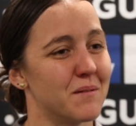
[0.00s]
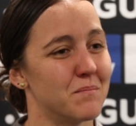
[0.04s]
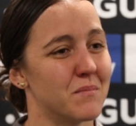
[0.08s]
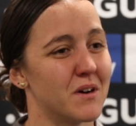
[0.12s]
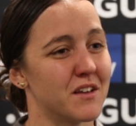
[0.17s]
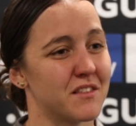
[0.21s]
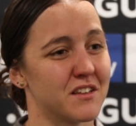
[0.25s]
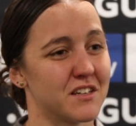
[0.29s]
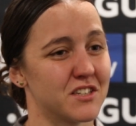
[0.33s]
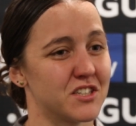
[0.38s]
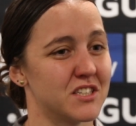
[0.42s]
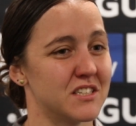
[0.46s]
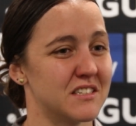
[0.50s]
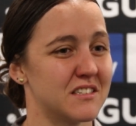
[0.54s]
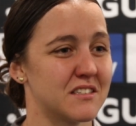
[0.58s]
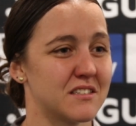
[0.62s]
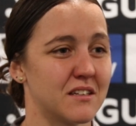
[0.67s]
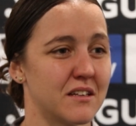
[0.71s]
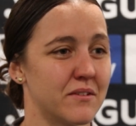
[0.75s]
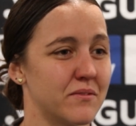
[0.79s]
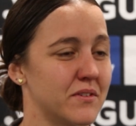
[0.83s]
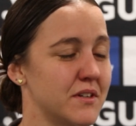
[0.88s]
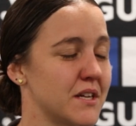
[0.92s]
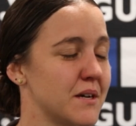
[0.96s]
I think
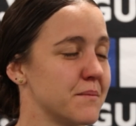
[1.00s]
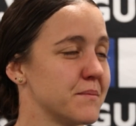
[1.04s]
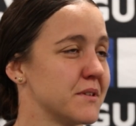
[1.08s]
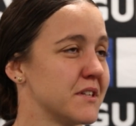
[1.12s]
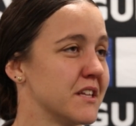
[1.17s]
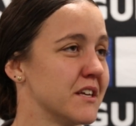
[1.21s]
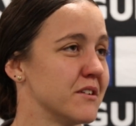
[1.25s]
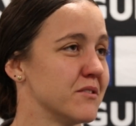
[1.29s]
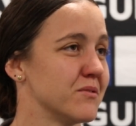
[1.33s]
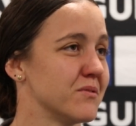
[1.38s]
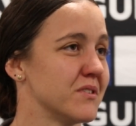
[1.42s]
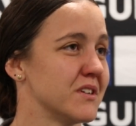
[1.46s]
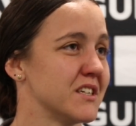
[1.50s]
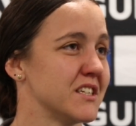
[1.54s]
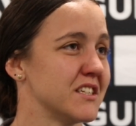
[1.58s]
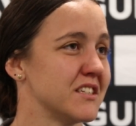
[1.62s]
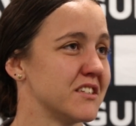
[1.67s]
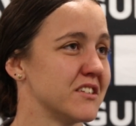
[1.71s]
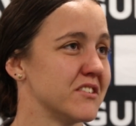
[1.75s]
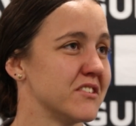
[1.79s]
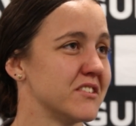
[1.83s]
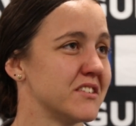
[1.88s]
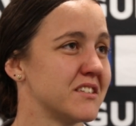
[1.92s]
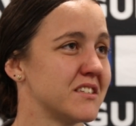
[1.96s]
she's living up to that already.
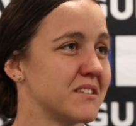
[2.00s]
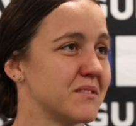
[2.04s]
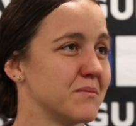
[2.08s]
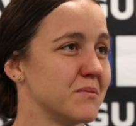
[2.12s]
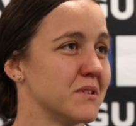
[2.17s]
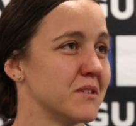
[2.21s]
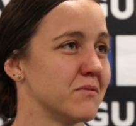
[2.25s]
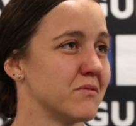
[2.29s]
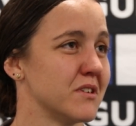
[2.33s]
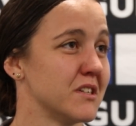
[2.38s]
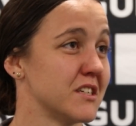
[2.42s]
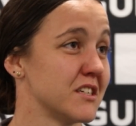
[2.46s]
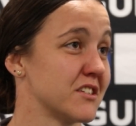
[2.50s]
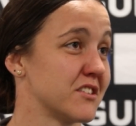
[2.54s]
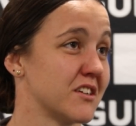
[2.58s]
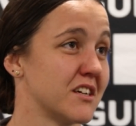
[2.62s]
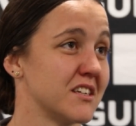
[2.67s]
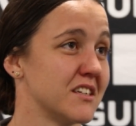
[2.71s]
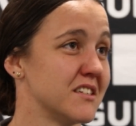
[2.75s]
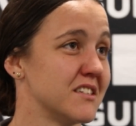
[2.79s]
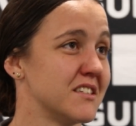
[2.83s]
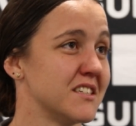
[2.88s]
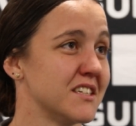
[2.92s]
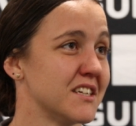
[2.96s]
So we're really
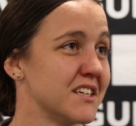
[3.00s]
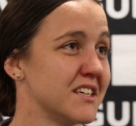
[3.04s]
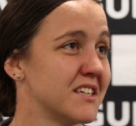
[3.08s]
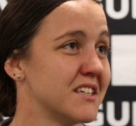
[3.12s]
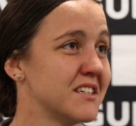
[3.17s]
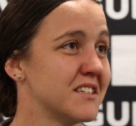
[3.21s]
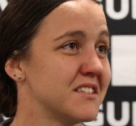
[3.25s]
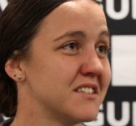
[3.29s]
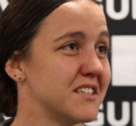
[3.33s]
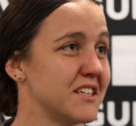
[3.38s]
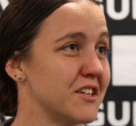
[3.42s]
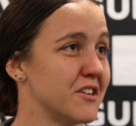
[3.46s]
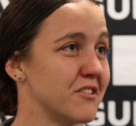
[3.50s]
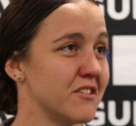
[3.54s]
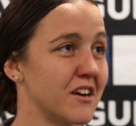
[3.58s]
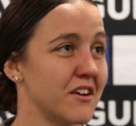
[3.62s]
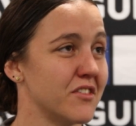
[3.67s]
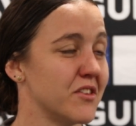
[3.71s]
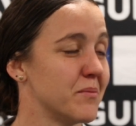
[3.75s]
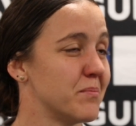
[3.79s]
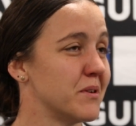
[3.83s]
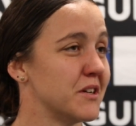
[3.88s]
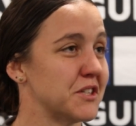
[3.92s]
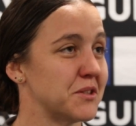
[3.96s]
excited to see her
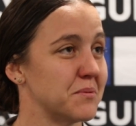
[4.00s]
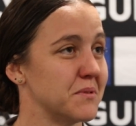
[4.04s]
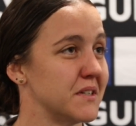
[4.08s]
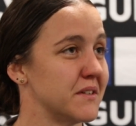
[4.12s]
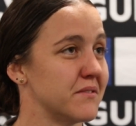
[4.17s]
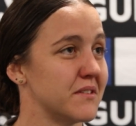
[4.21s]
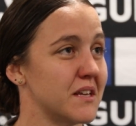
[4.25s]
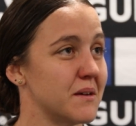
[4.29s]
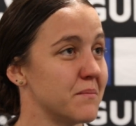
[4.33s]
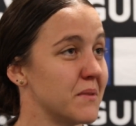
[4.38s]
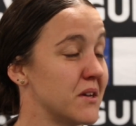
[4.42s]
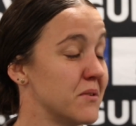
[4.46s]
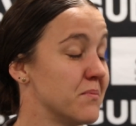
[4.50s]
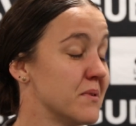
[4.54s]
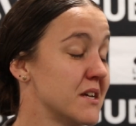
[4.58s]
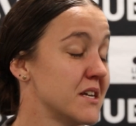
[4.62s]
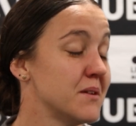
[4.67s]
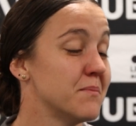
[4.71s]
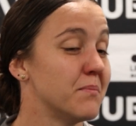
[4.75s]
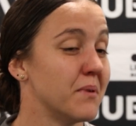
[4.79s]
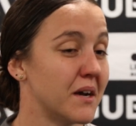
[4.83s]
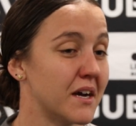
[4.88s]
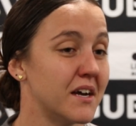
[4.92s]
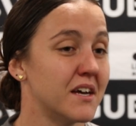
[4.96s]
on the pitch whenever that may
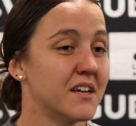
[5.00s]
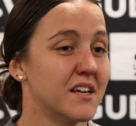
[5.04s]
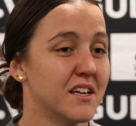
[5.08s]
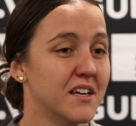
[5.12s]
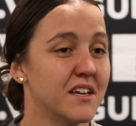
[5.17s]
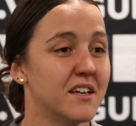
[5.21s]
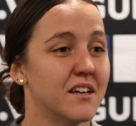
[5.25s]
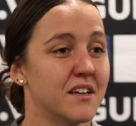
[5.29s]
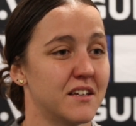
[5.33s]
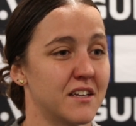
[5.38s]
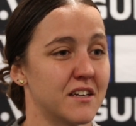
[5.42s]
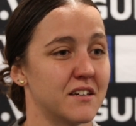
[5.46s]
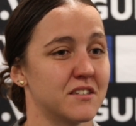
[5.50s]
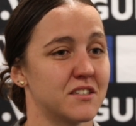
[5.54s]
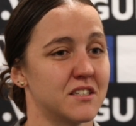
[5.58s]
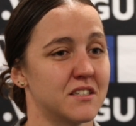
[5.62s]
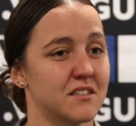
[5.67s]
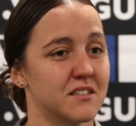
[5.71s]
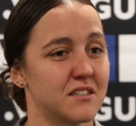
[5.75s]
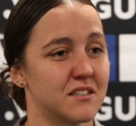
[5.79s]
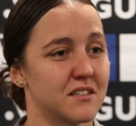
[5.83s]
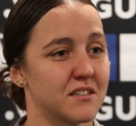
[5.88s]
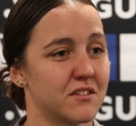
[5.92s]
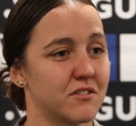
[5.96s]
be. But yeah,
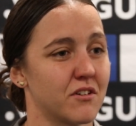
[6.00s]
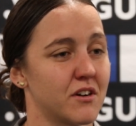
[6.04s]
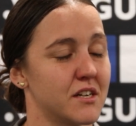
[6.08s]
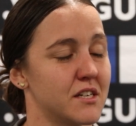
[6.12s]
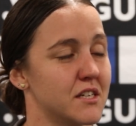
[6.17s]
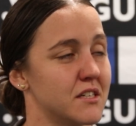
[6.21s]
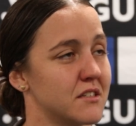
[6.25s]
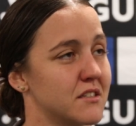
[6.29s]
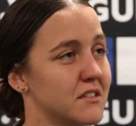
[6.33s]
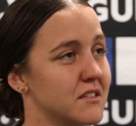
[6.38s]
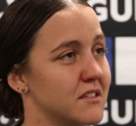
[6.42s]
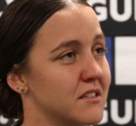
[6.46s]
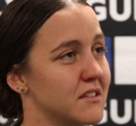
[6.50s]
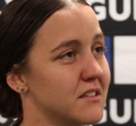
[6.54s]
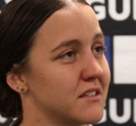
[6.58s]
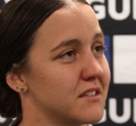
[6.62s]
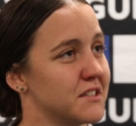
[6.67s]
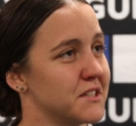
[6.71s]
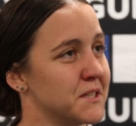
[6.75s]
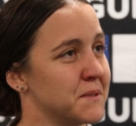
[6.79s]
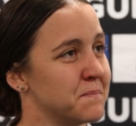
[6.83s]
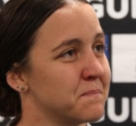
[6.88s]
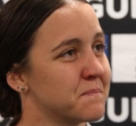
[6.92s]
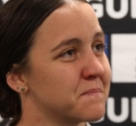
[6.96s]
she's a great asset to
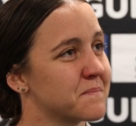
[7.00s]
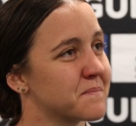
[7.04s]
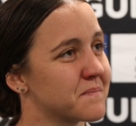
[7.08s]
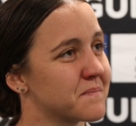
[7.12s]
this team.